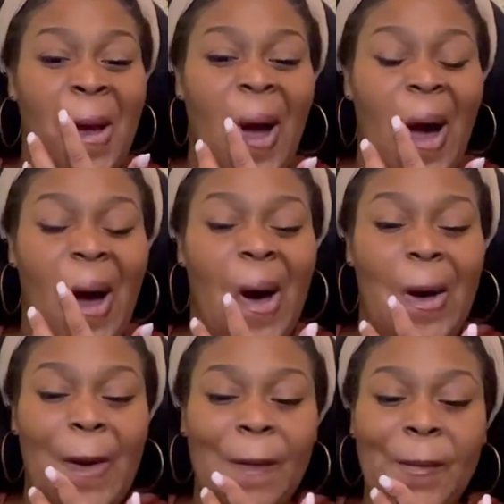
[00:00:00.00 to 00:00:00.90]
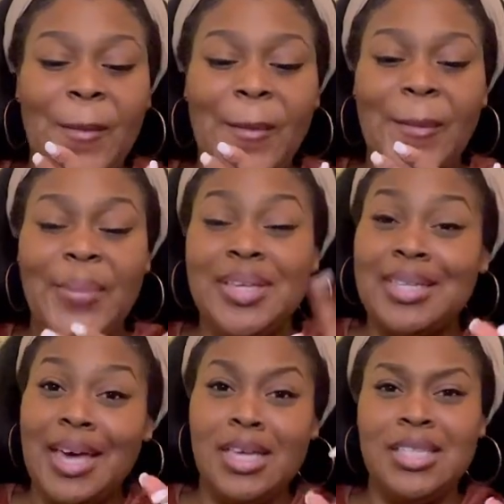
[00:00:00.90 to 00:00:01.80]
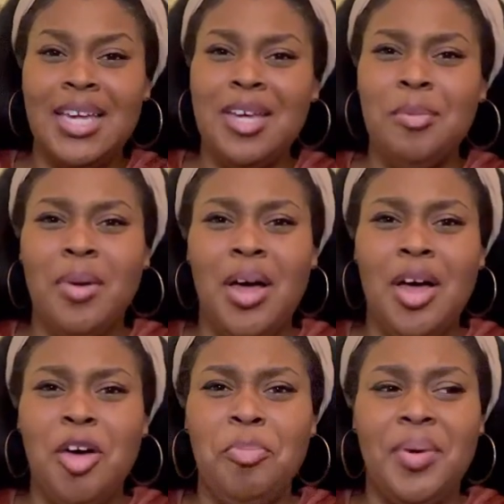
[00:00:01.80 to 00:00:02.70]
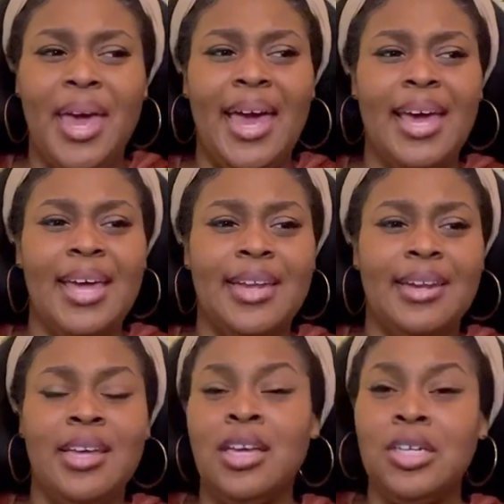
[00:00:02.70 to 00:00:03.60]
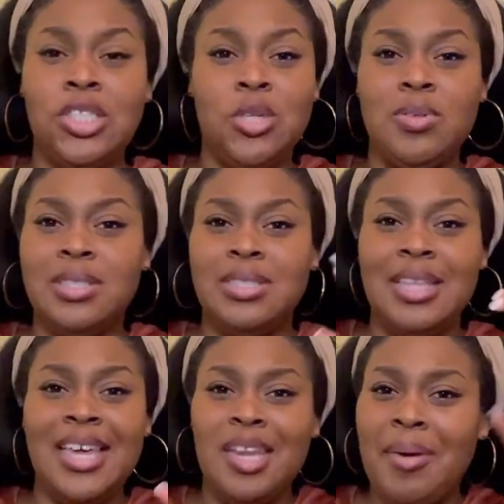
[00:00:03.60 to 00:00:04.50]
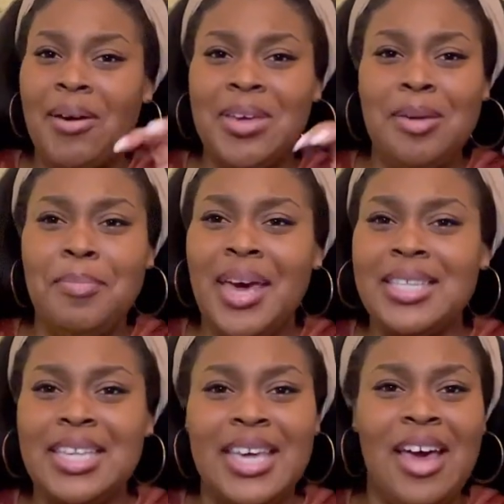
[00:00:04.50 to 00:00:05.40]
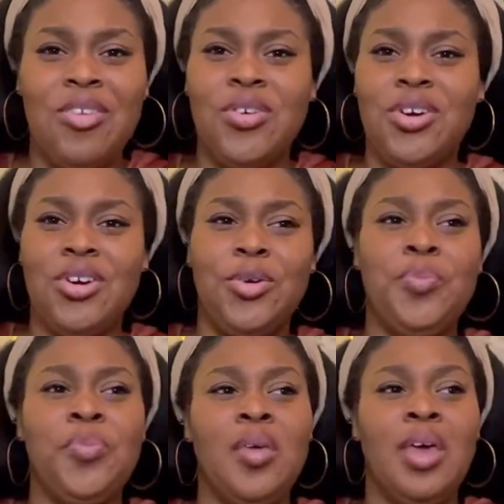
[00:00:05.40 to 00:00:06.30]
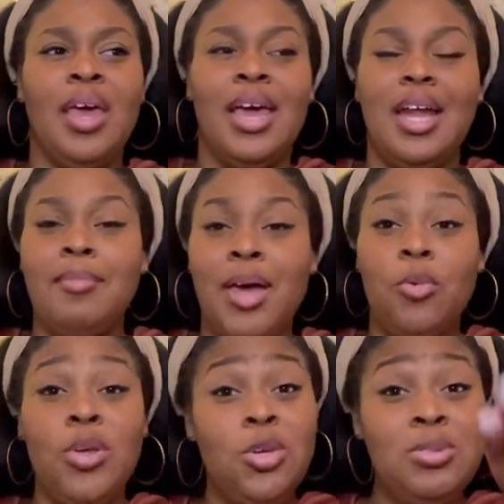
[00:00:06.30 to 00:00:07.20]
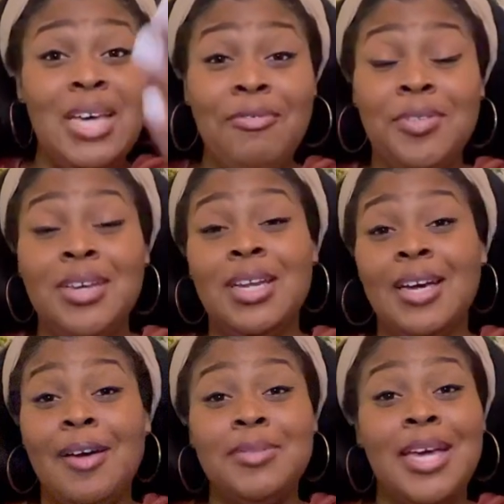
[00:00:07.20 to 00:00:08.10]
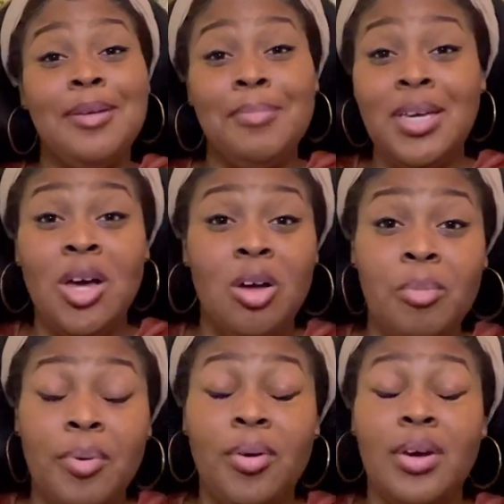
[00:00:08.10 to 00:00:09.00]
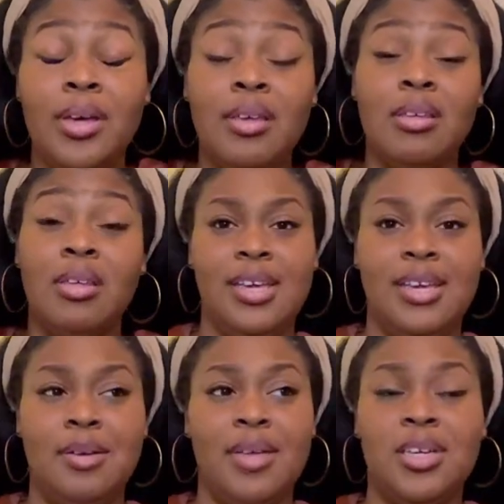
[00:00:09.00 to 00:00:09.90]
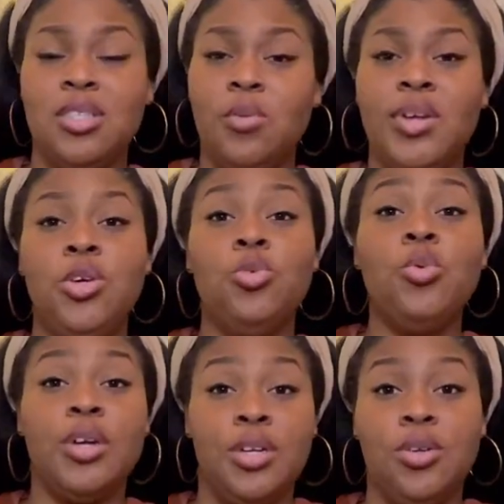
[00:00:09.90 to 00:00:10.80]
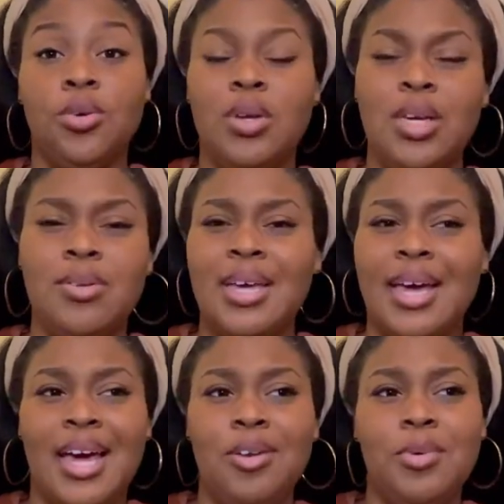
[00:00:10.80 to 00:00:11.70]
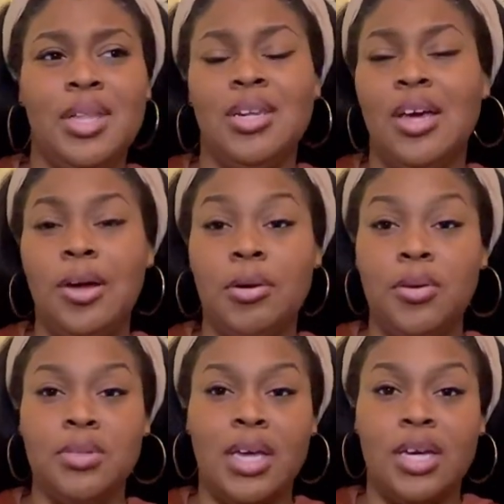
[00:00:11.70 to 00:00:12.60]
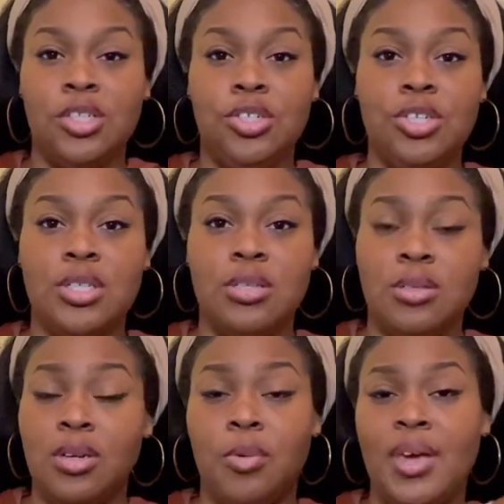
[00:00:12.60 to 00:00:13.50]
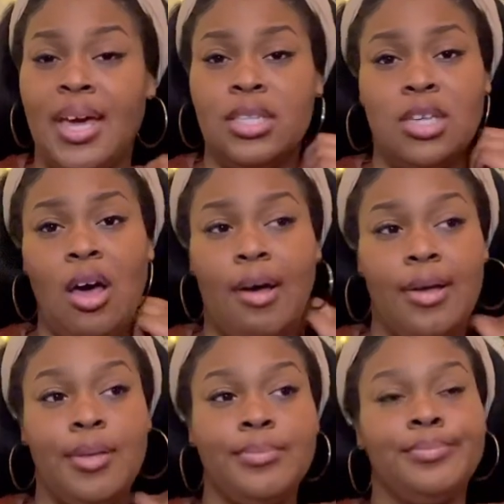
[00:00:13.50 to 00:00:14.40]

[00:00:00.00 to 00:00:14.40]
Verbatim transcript: uh, his ex hit him up and she was thinking about getting back together. And I'm like, well, you definitely could have updated me, homeboy. And I'm like, so what do you want to do? And he was like, I don't really know. He was like, she's just, you know, we had a talk.